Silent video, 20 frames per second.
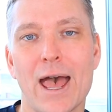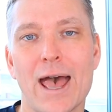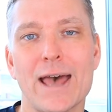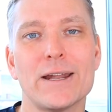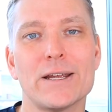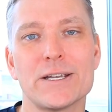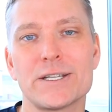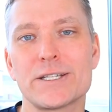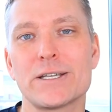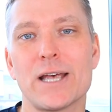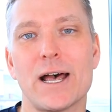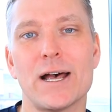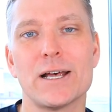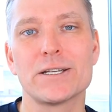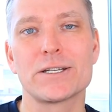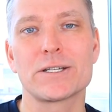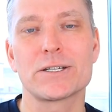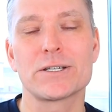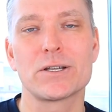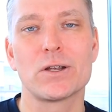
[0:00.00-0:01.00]
and
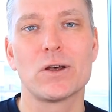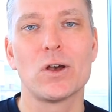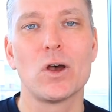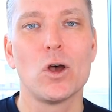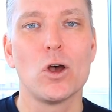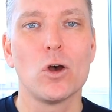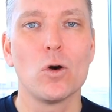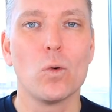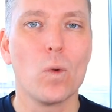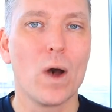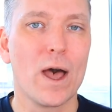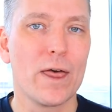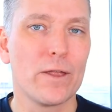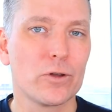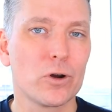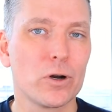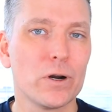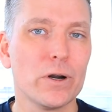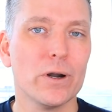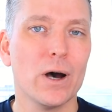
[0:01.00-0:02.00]
assess
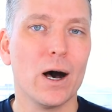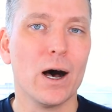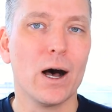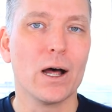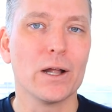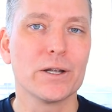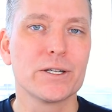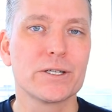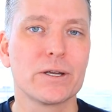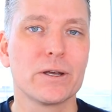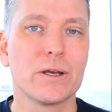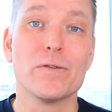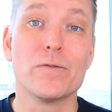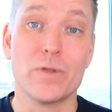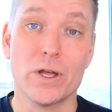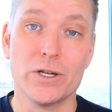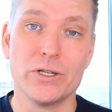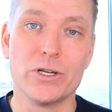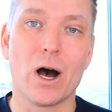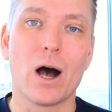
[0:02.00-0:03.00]
whether or not
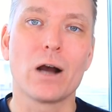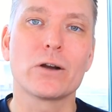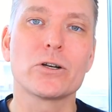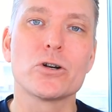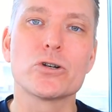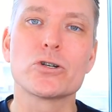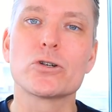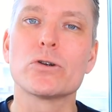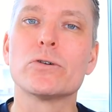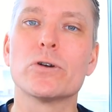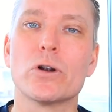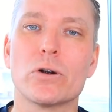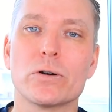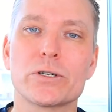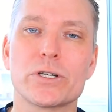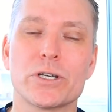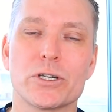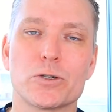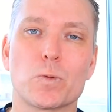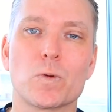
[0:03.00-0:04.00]
the doctors or
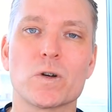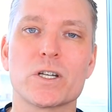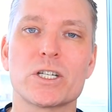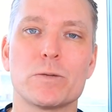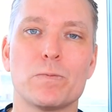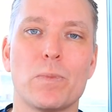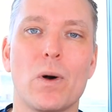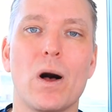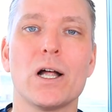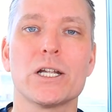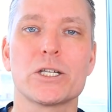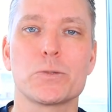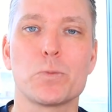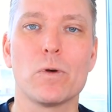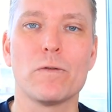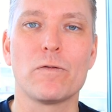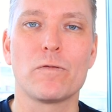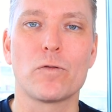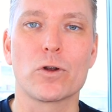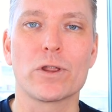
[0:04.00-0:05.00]
nurses
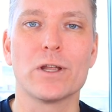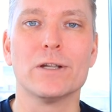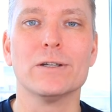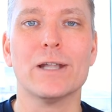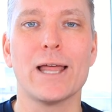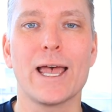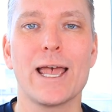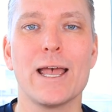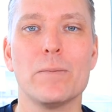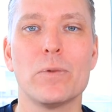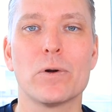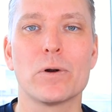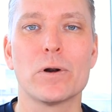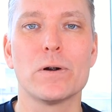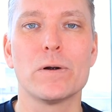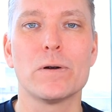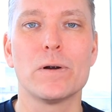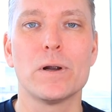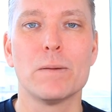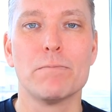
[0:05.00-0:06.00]
responsible for the
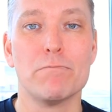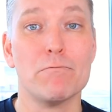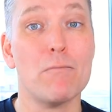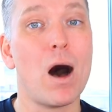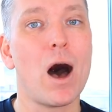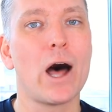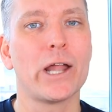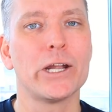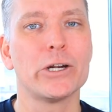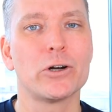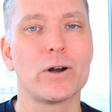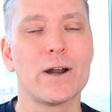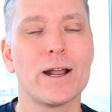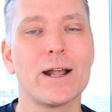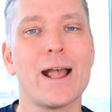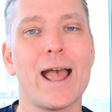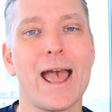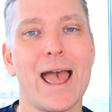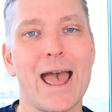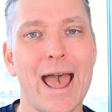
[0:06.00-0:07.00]
labor,
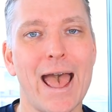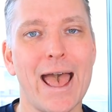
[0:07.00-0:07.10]
monitoring,